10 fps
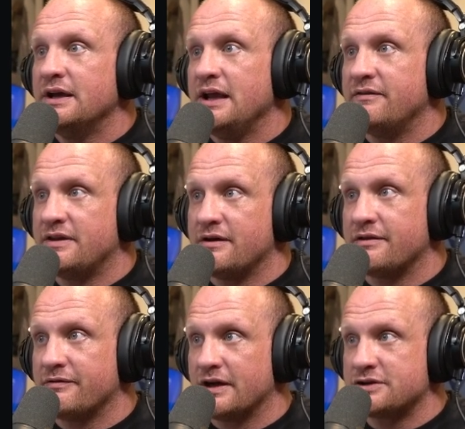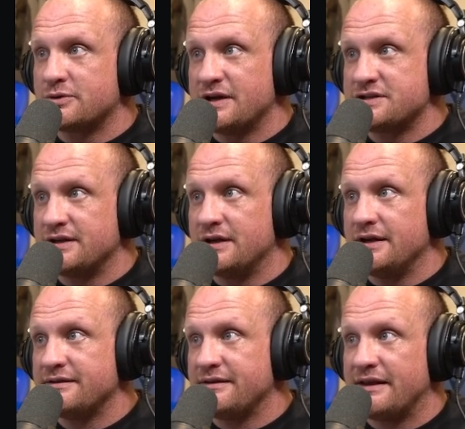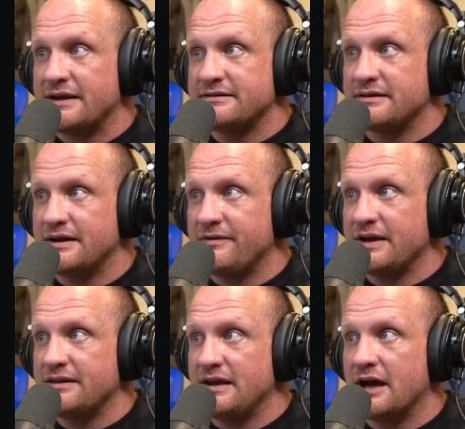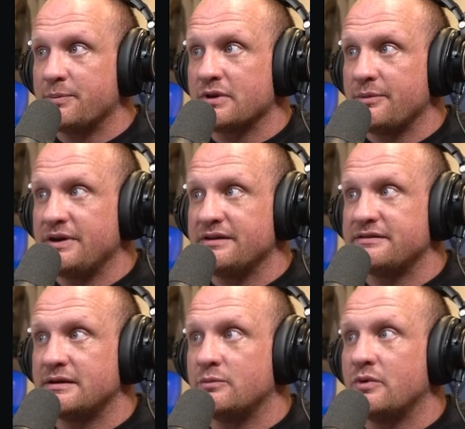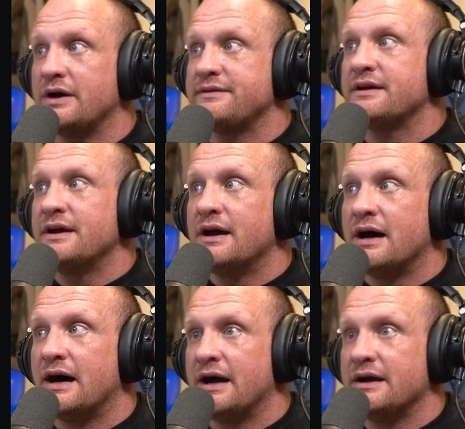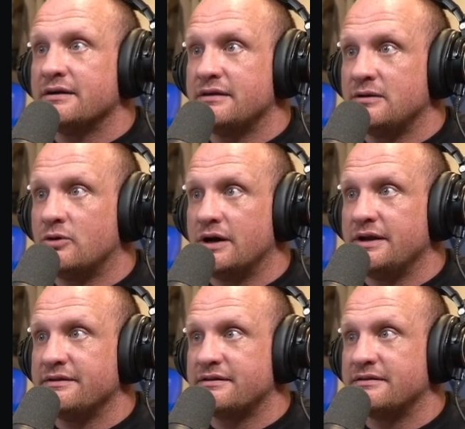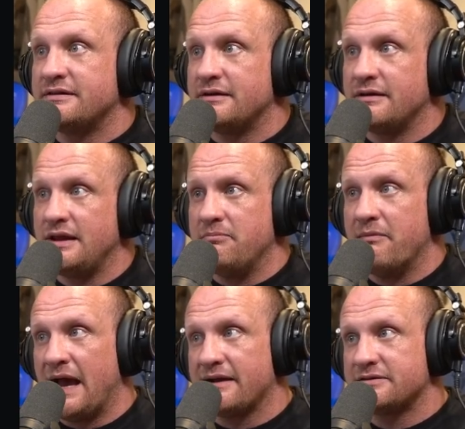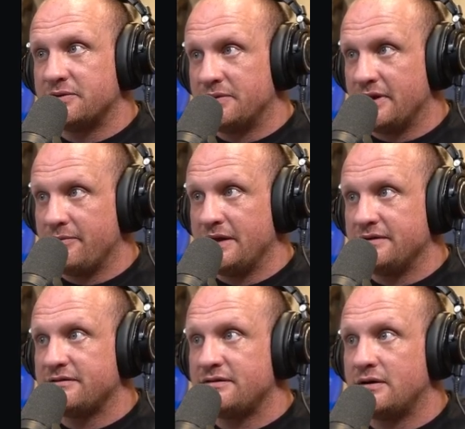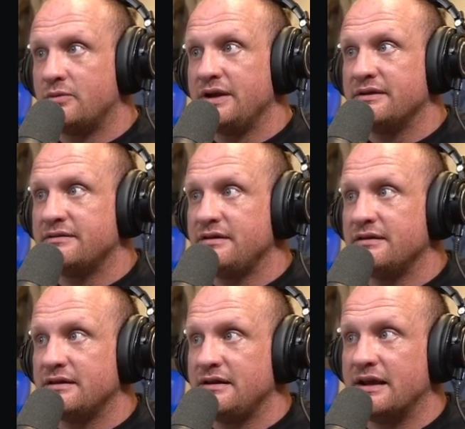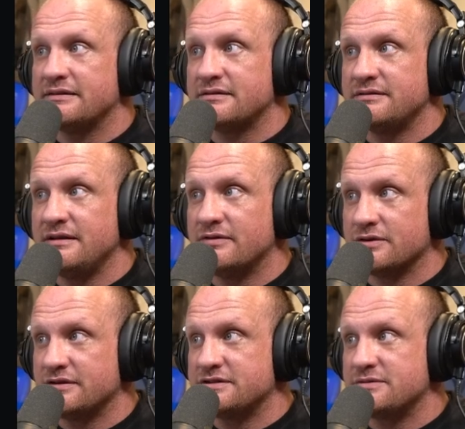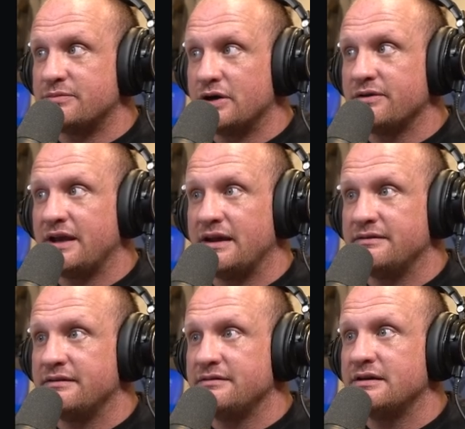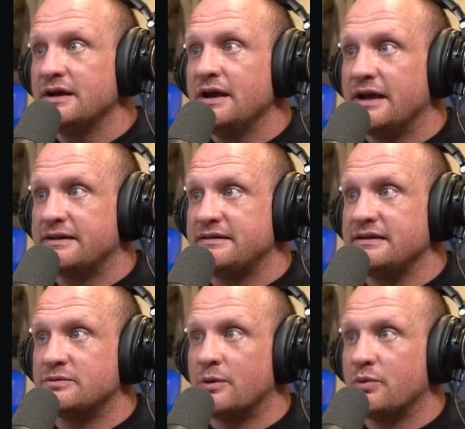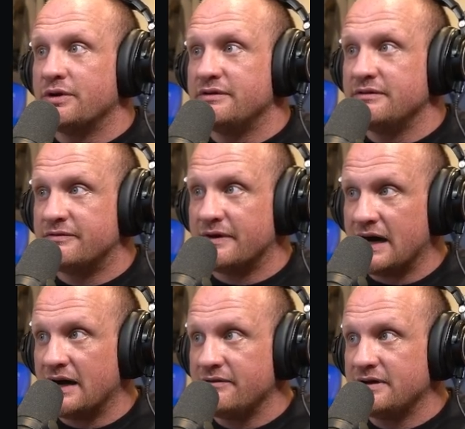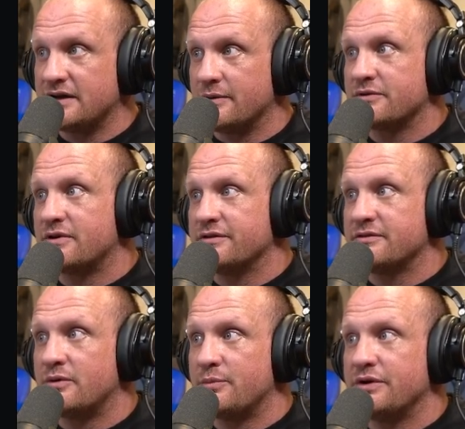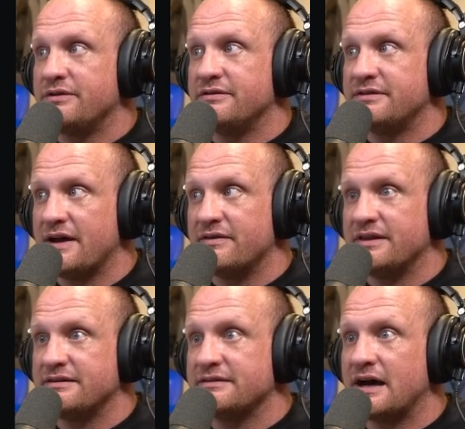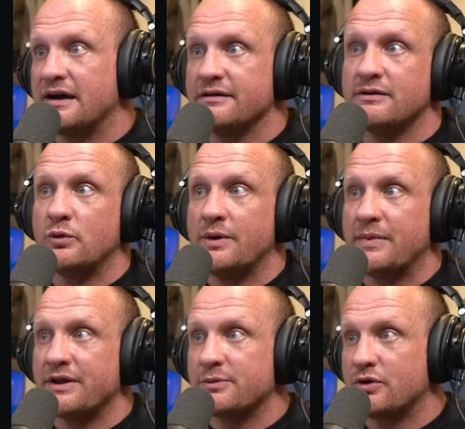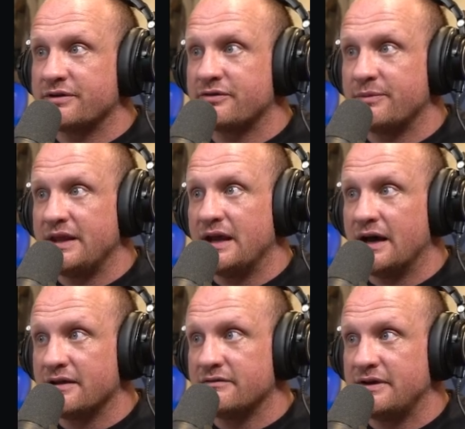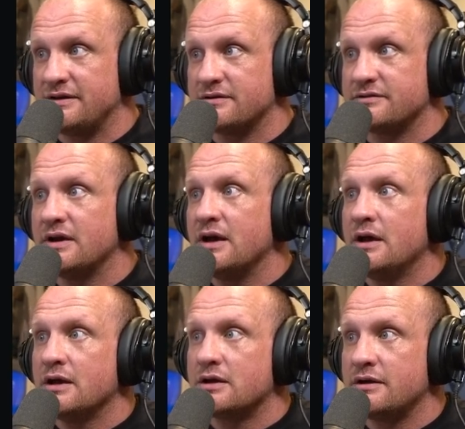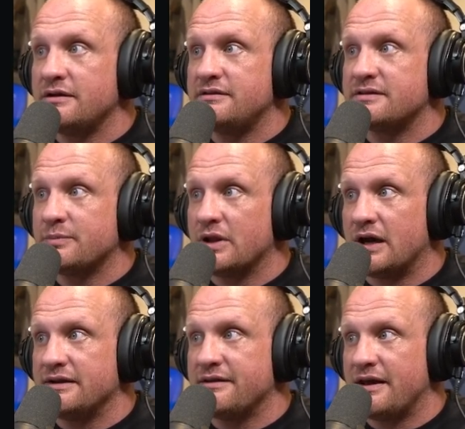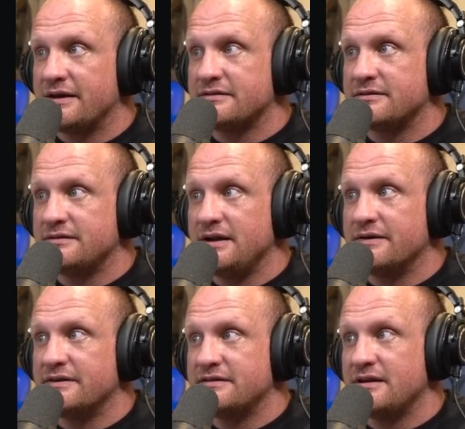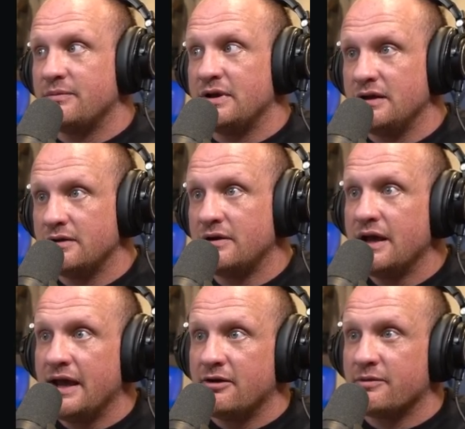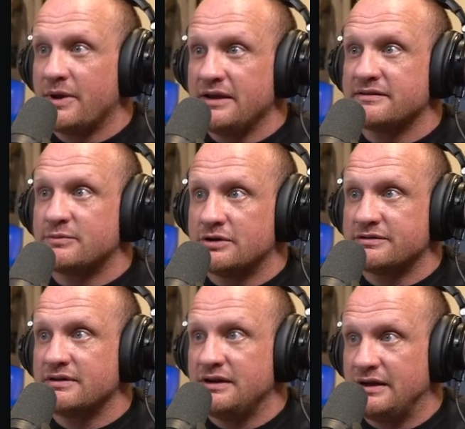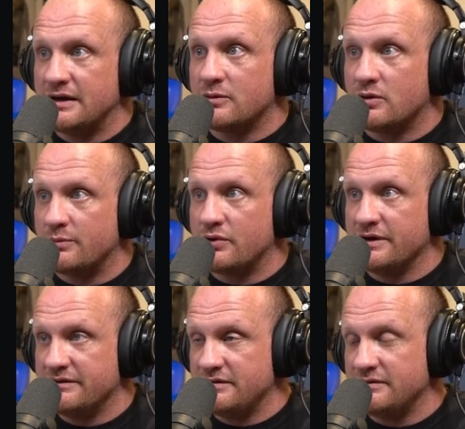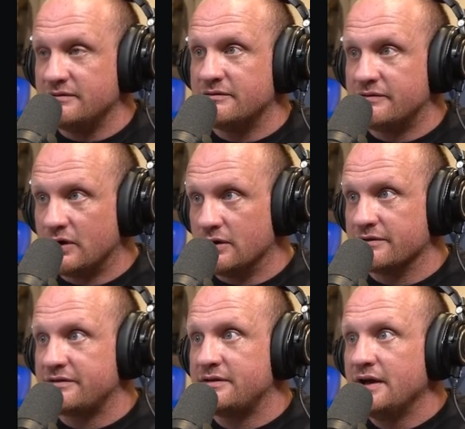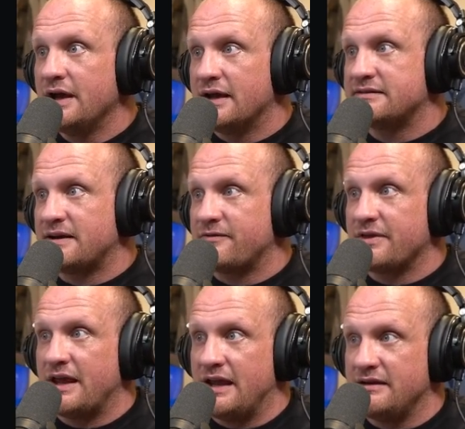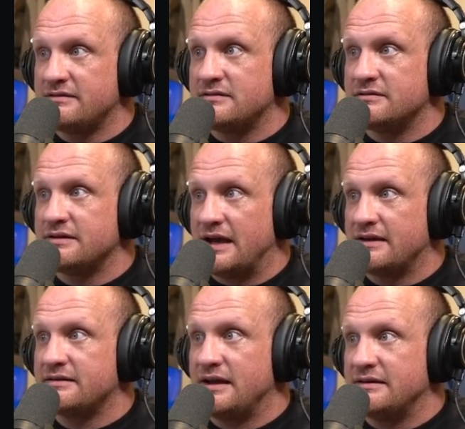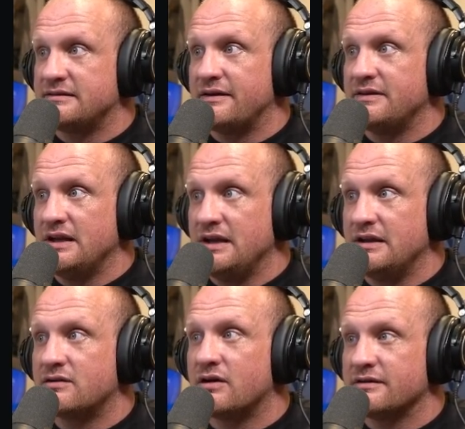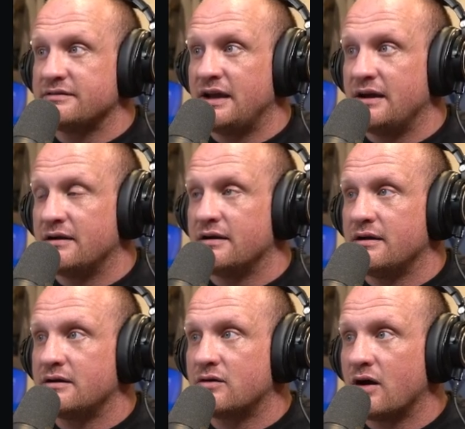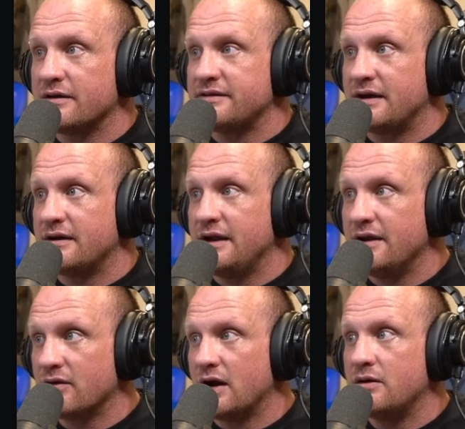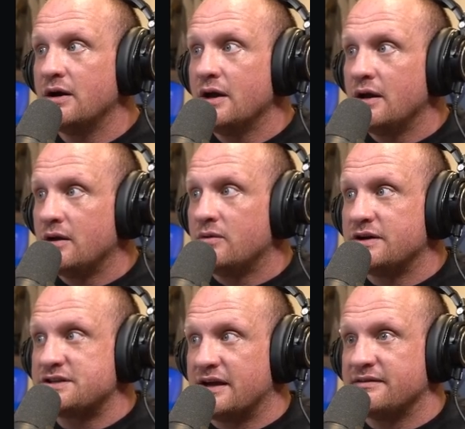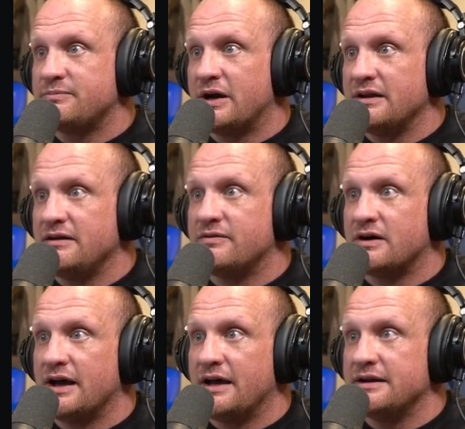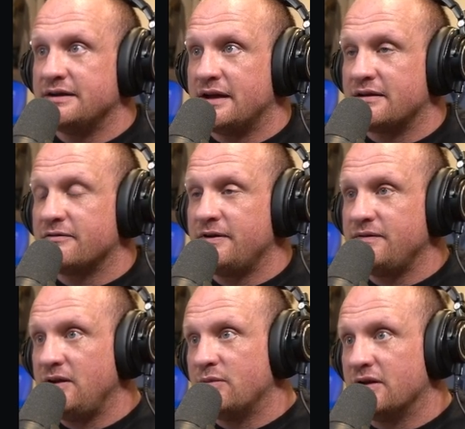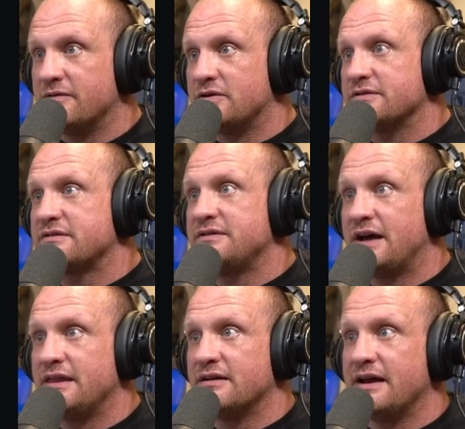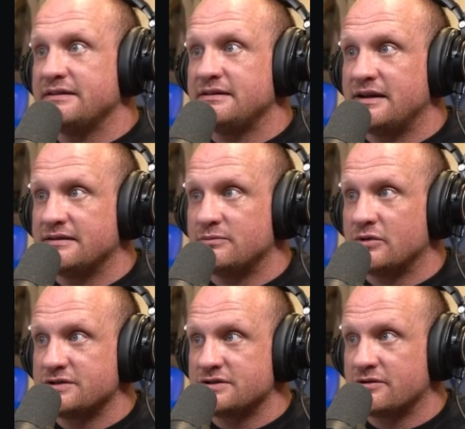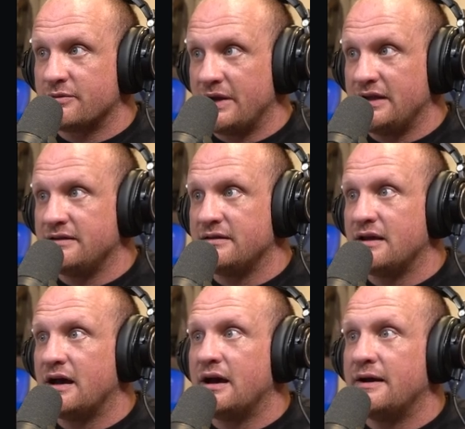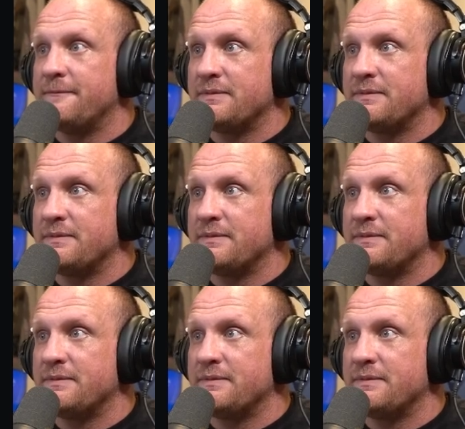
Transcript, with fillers: Even though the fluctuation isn't that significant, the upper limit is somewhat higher than what is considered the maximum limit. So we can see that the SOC voltage in both cases exceeds 1.25 and comes close to 1.27. This is higher than what motherboards from the other vendors could supply to the SoC of the CPU and remains mostly near 1.2 volts, except for the ASUS X870E Crosshair, Crosshair Hero, which has by default added another 50 millivolts. Nonetheless, it doesn't bridge the remain uh,